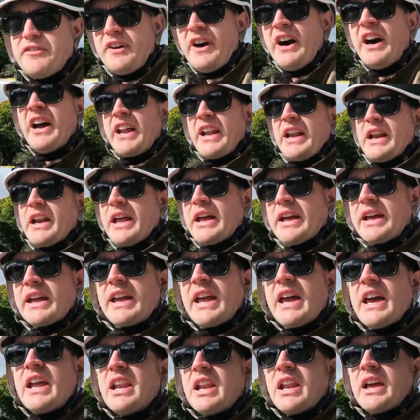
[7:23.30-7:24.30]
fine. Like
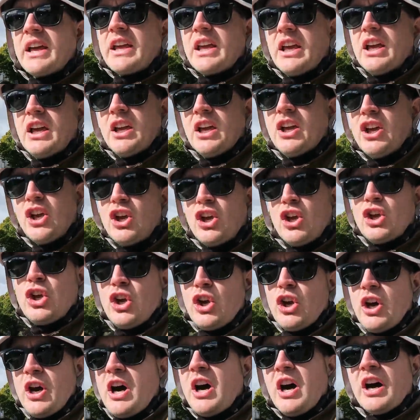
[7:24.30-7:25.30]
again, like
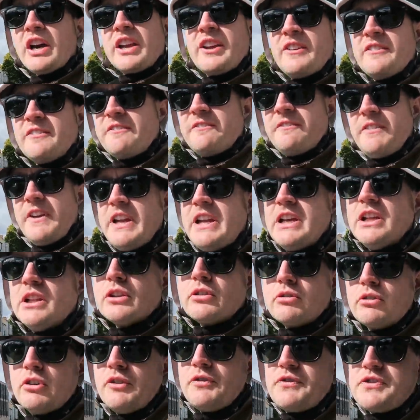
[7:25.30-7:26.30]
I can feel
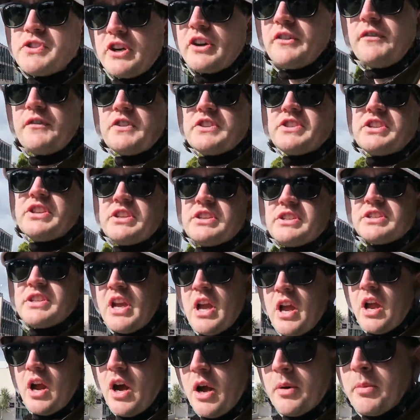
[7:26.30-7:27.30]
the rough surfaces.
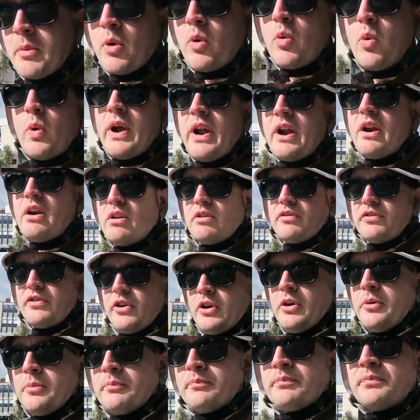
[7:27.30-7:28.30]
I'm aware of
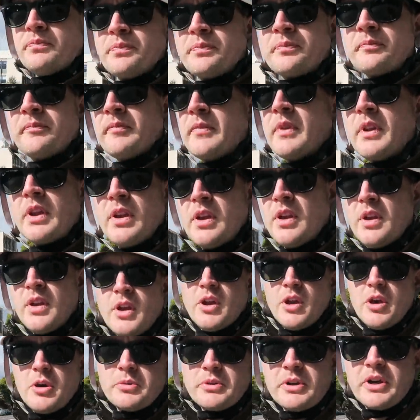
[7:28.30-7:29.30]
them.
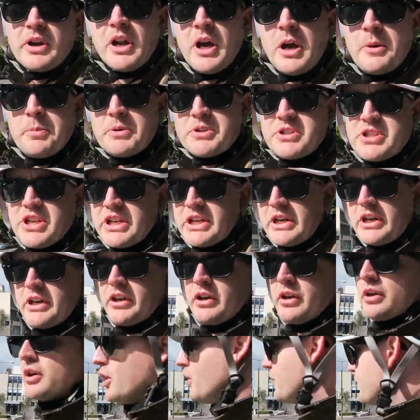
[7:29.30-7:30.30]
They're not particularly
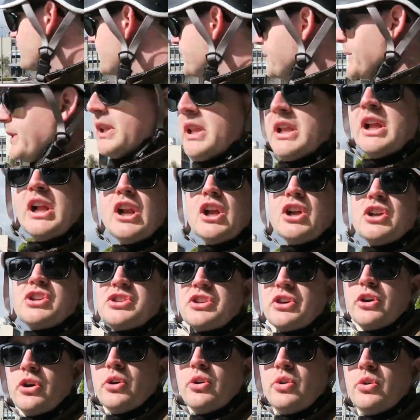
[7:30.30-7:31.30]
uncomfortable.
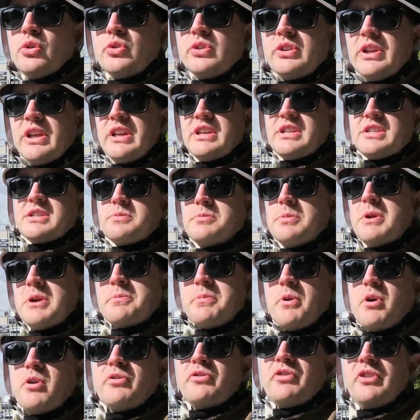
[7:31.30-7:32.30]
So this
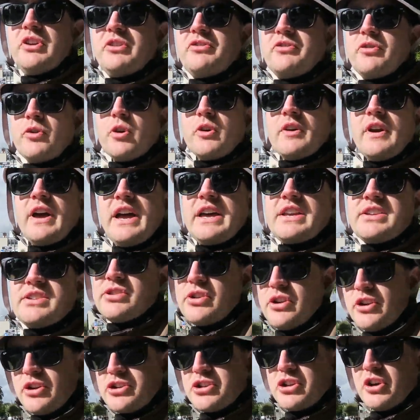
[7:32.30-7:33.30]
Meepo V4S
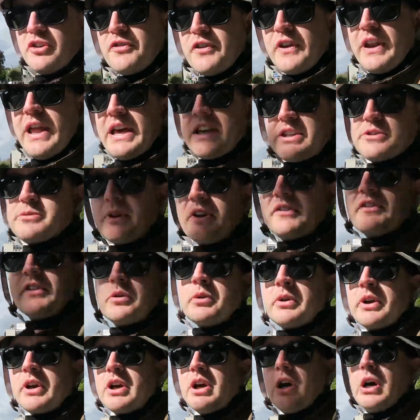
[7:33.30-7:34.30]
or Shuffle S, whatever you
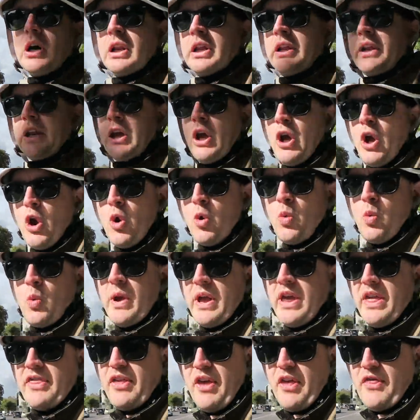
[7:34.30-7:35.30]
want to call it,
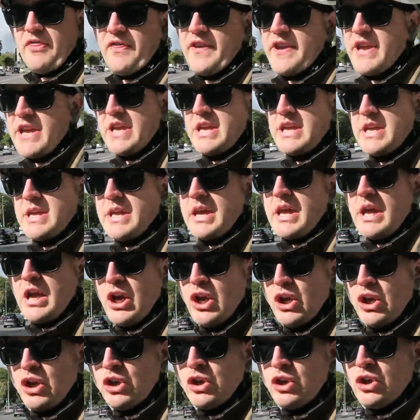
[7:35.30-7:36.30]
with the
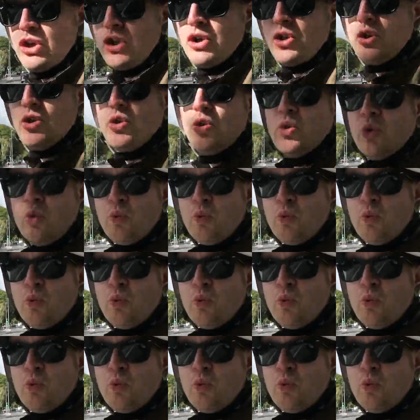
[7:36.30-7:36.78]
new